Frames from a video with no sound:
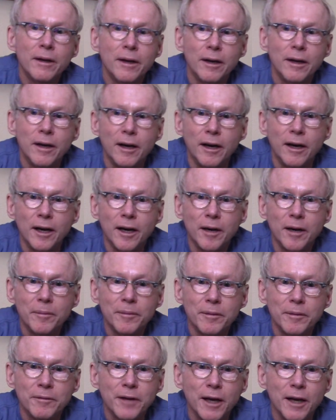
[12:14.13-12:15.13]

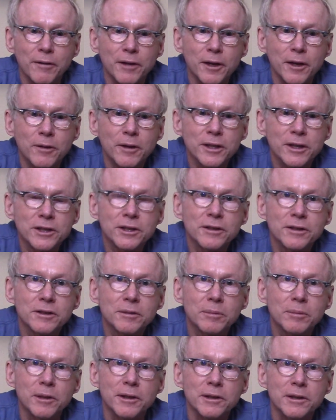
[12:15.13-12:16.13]
If you have any questions,
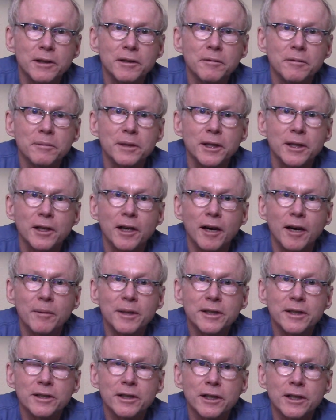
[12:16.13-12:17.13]
please leave them in the
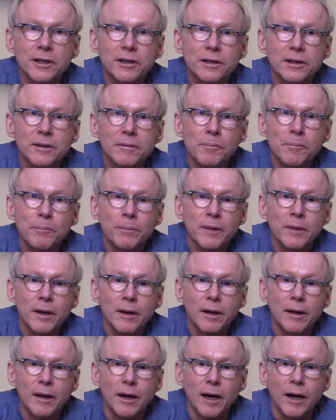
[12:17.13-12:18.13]
comments section.
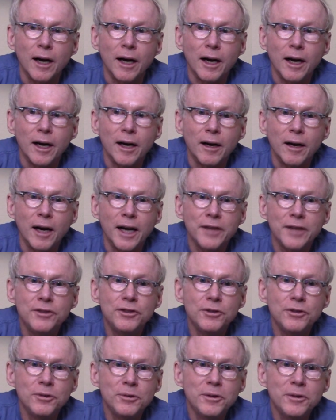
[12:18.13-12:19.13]
I
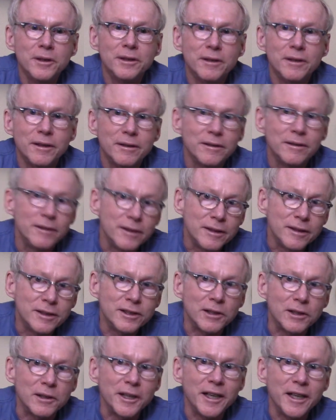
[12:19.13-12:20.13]
do
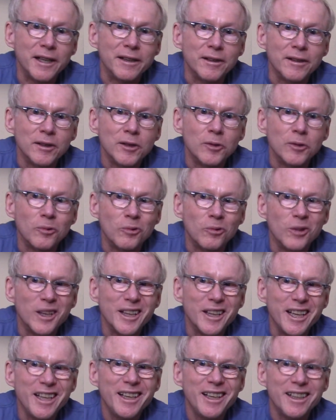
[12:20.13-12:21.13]
delete
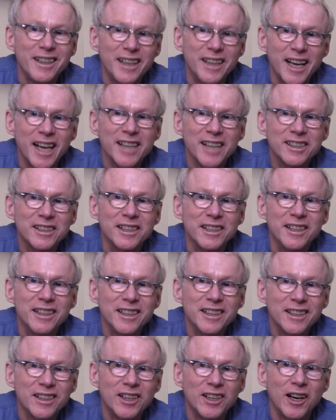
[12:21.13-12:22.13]
really nasty
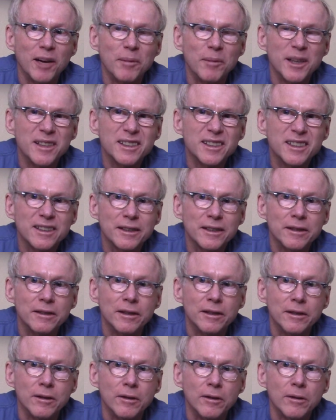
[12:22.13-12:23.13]
comments,
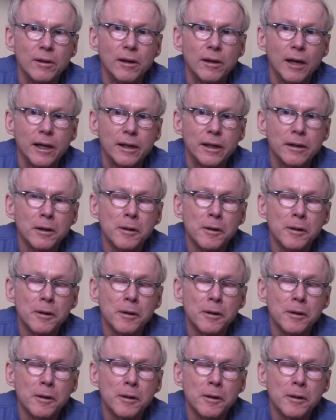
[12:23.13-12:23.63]
you know, like